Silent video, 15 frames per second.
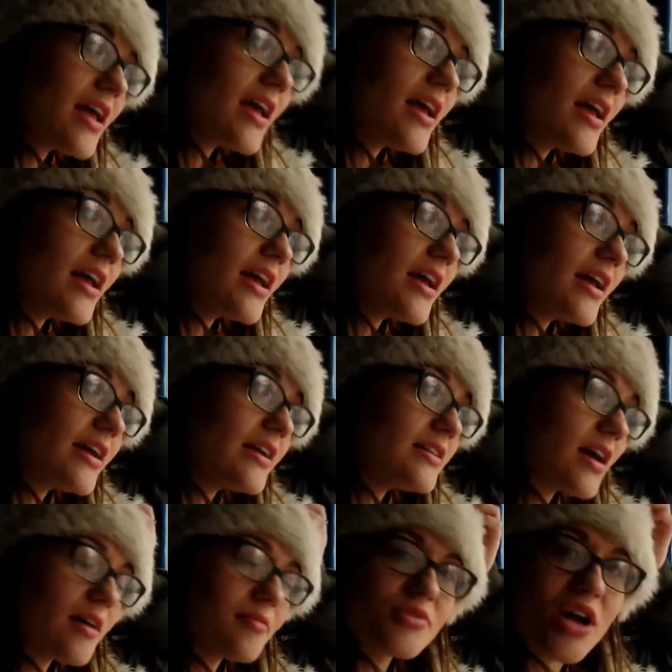
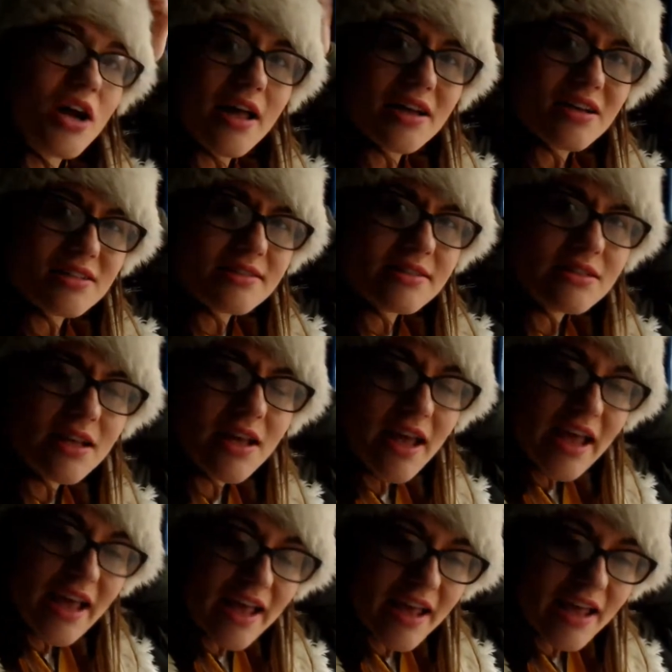and I'm tired
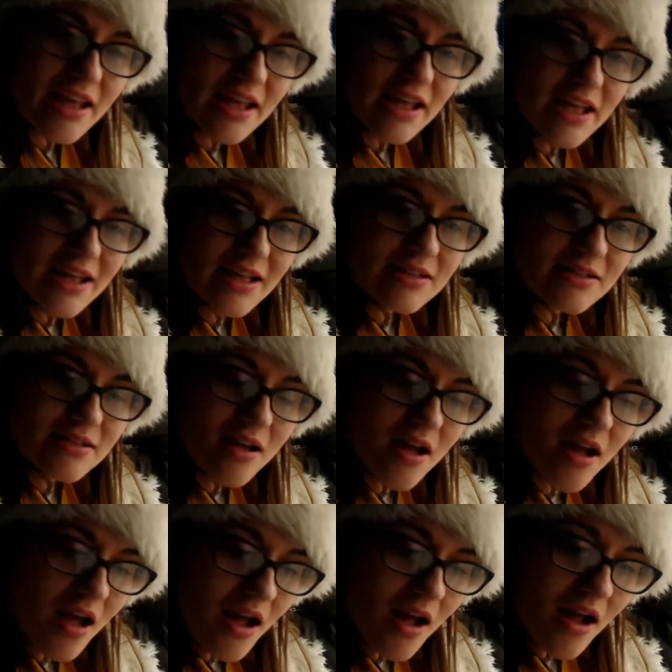and
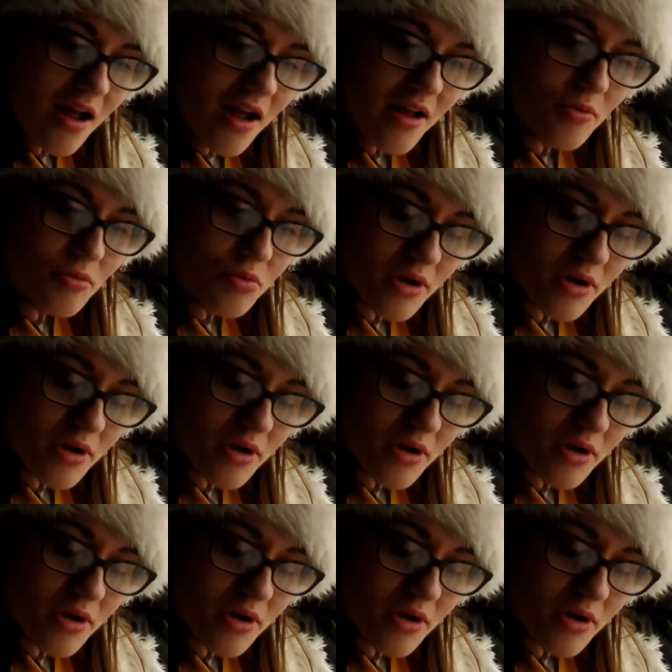I